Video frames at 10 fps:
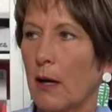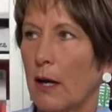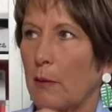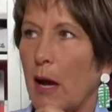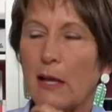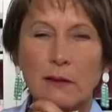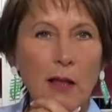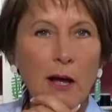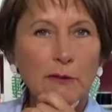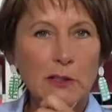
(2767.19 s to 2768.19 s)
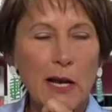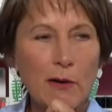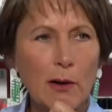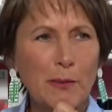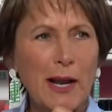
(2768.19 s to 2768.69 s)
Um, I love
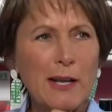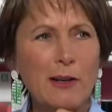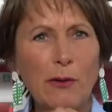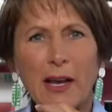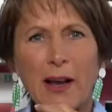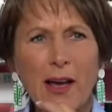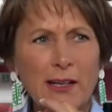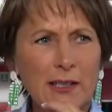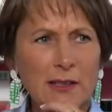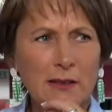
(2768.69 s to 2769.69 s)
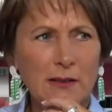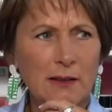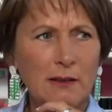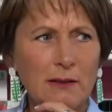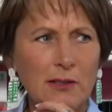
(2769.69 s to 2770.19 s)
Xyron, but I know they kind of
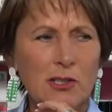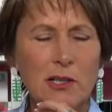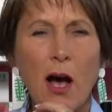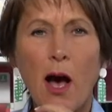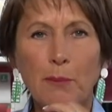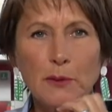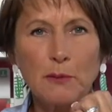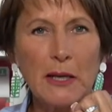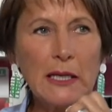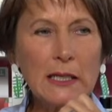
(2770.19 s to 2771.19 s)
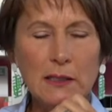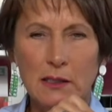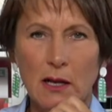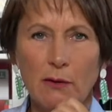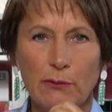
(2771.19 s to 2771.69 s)
stopped making
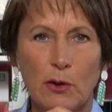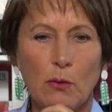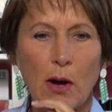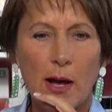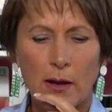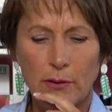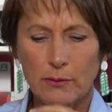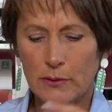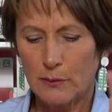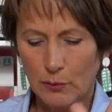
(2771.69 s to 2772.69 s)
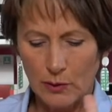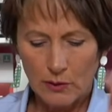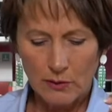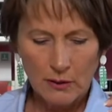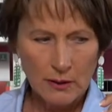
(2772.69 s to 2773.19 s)
stuff for a while. There were some
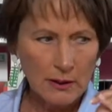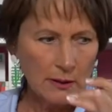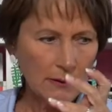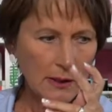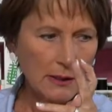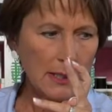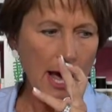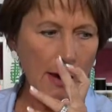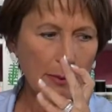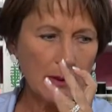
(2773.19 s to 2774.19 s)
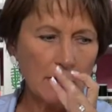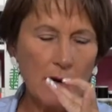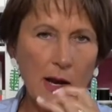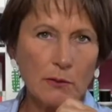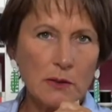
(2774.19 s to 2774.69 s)
weird things that happened in their
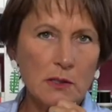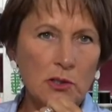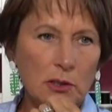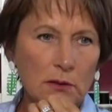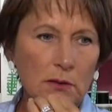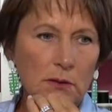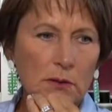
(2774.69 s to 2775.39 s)
acquisition.